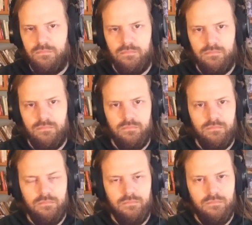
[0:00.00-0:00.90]

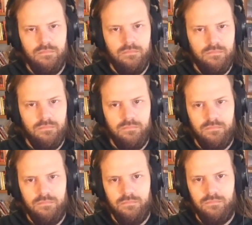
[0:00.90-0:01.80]

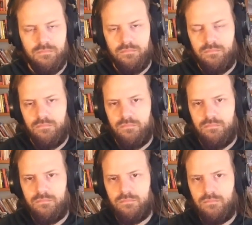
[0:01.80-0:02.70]

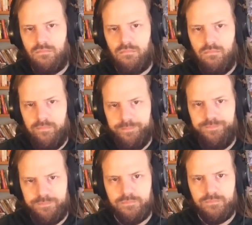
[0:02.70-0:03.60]

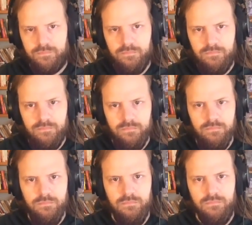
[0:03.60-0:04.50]

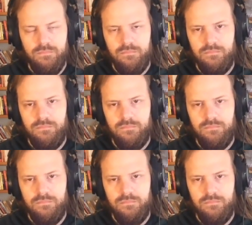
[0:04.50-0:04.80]
The person shown says nothing.